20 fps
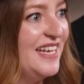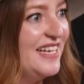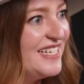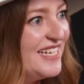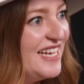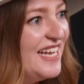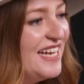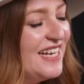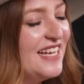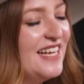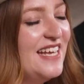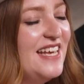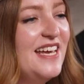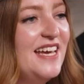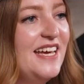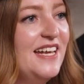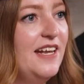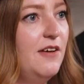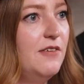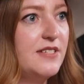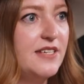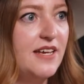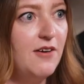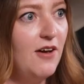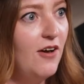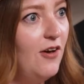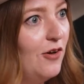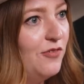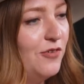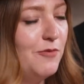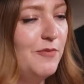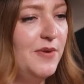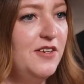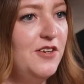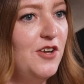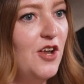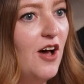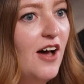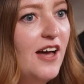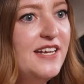did. And I was like, oh, from a
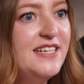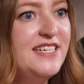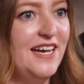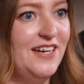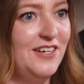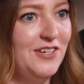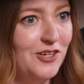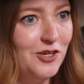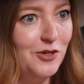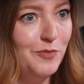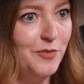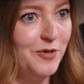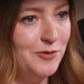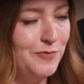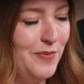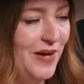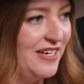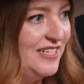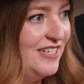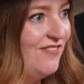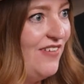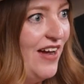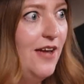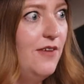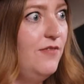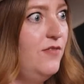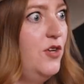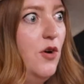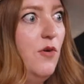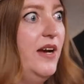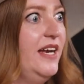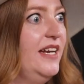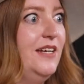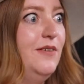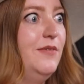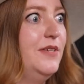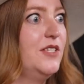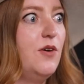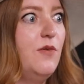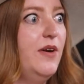non-technical perspective, I have no idea
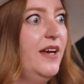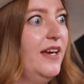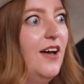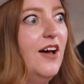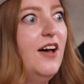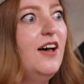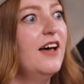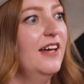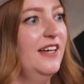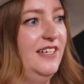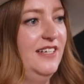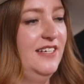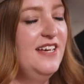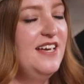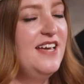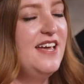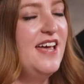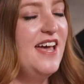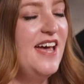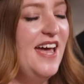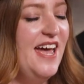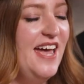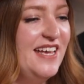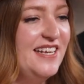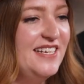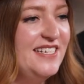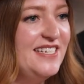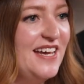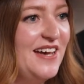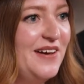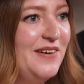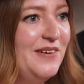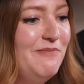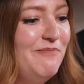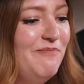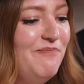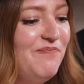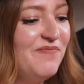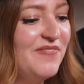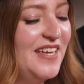what's going on. And
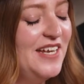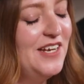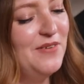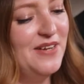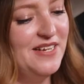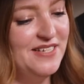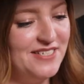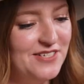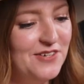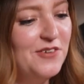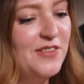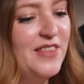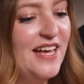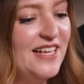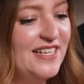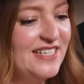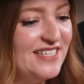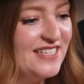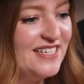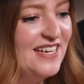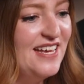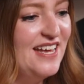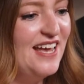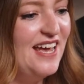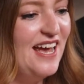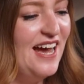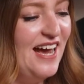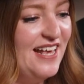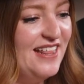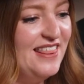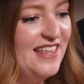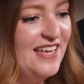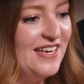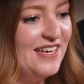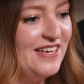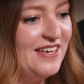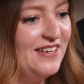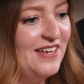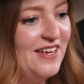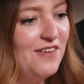anyway, so that's, I
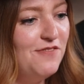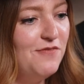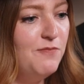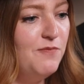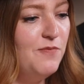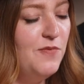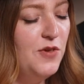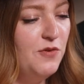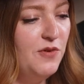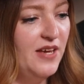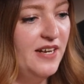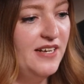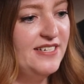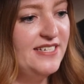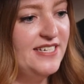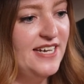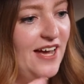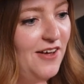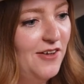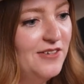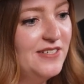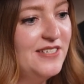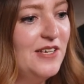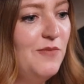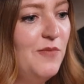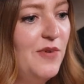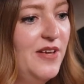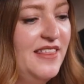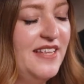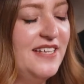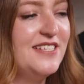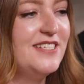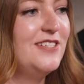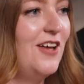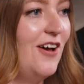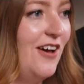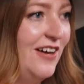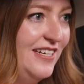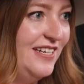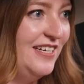think if you can tell someone that's
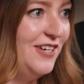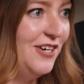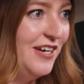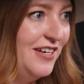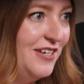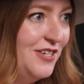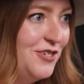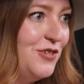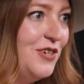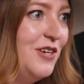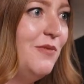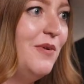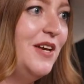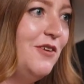not in your industry what